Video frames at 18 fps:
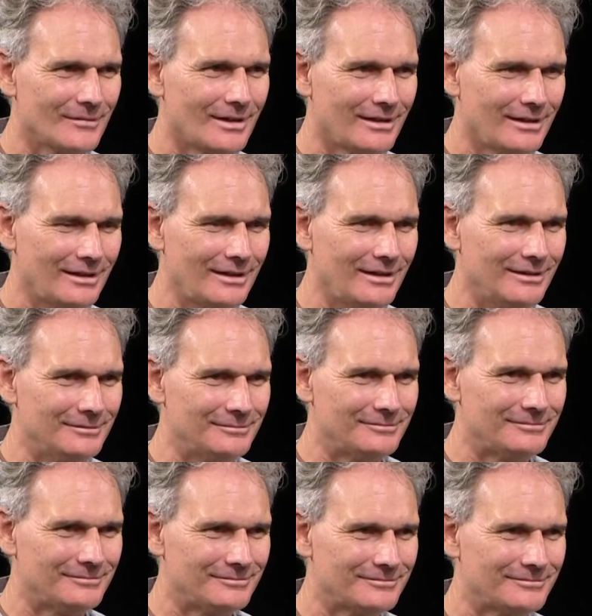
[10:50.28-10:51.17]
Well, like
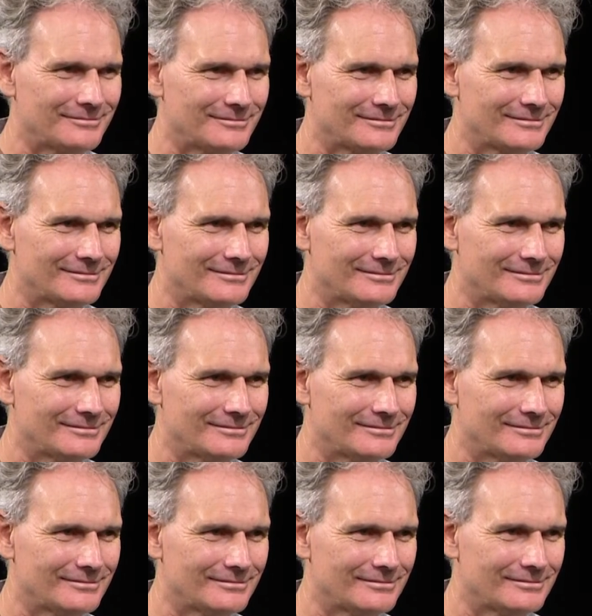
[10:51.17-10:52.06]
purslane and
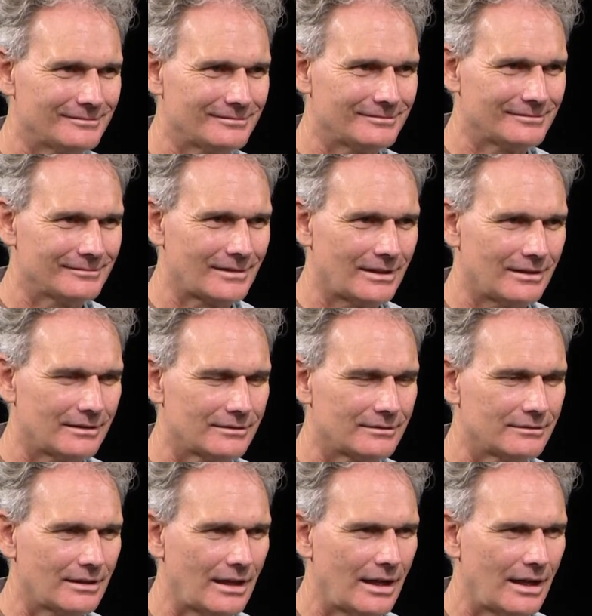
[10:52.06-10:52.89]
dandelions, those are all edible.